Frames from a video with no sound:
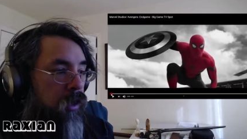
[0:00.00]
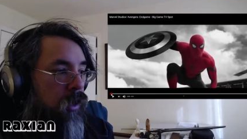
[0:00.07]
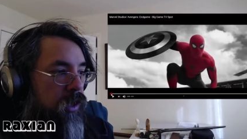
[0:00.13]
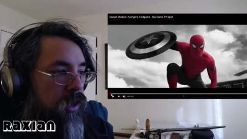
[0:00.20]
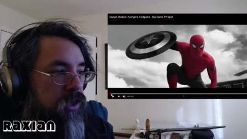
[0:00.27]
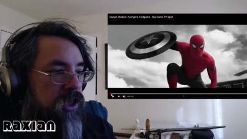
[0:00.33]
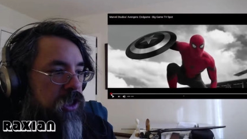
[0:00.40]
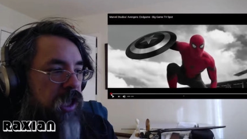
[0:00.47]

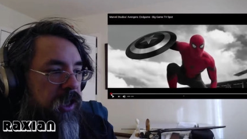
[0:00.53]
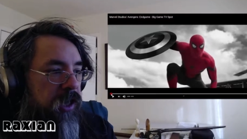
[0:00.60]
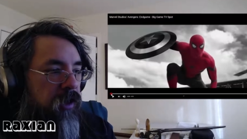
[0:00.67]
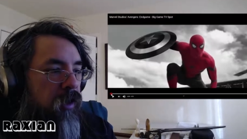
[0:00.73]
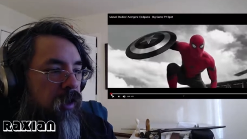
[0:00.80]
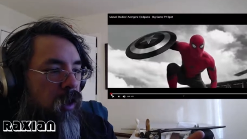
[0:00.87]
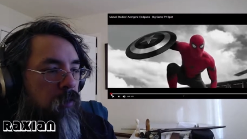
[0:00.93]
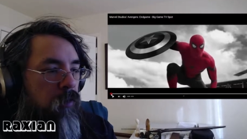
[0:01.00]
This is like
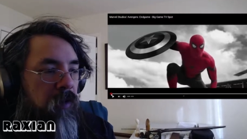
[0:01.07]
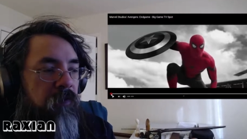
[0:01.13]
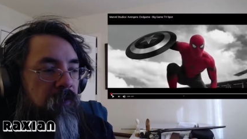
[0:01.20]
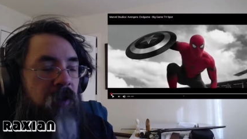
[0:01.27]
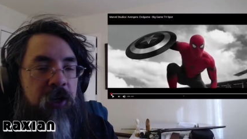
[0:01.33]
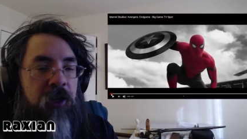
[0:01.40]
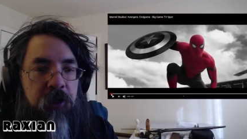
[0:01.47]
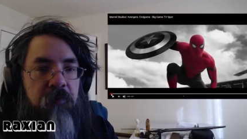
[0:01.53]
a, a
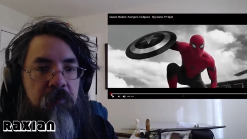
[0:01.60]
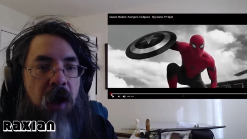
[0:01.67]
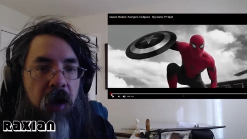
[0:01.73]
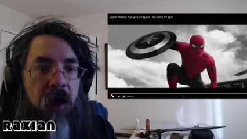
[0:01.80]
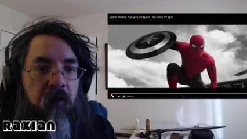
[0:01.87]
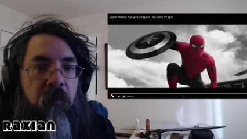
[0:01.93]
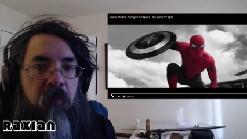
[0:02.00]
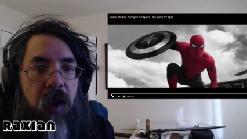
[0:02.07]
reflection
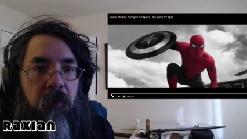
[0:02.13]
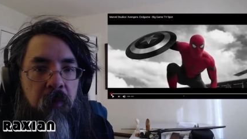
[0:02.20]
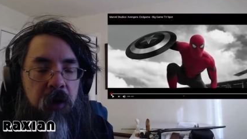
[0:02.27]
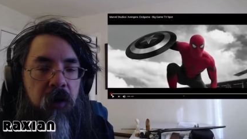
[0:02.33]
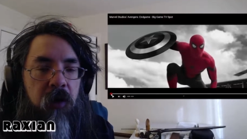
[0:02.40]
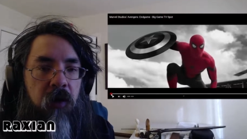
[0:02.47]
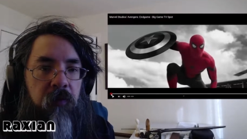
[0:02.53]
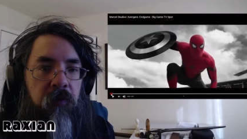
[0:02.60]
back or
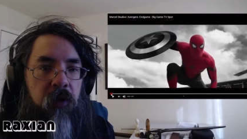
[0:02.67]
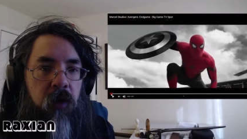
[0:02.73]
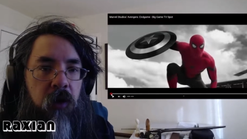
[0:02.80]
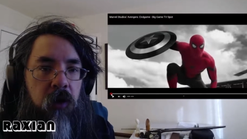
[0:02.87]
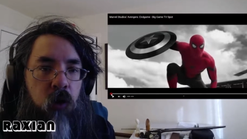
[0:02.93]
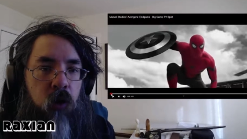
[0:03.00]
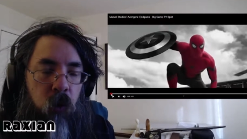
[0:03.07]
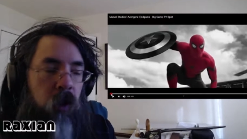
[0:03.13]
memory of
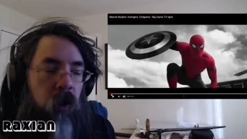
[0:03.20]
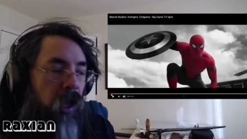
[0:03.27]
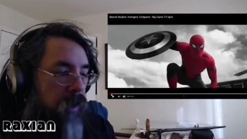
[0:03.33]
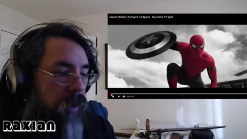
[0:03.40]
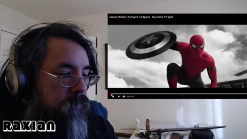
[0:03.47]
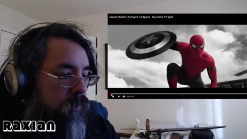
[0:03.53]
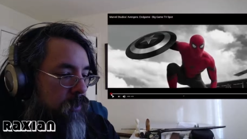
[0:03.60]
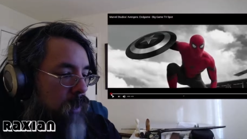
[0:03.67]
who left,